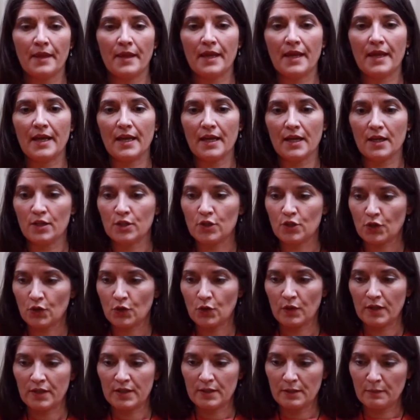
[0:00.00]
and you're
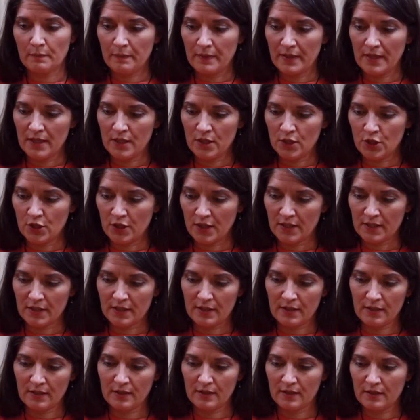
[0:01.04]
going to pinch
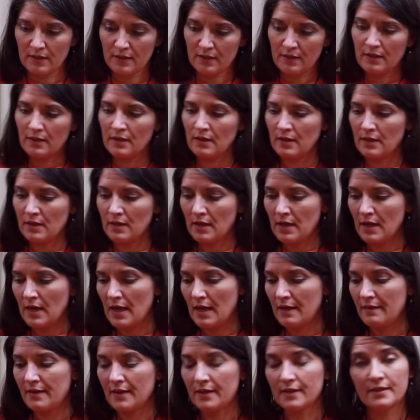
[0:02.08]
it
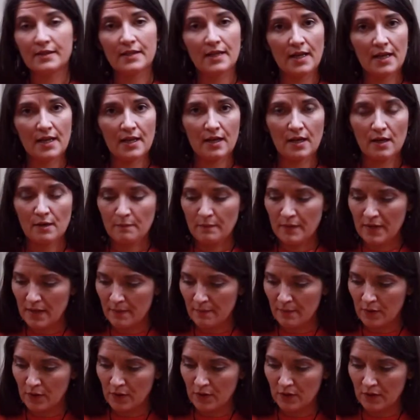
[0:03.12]
and then take a
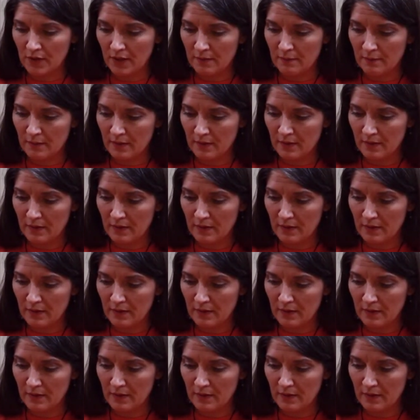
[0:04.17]
paper clip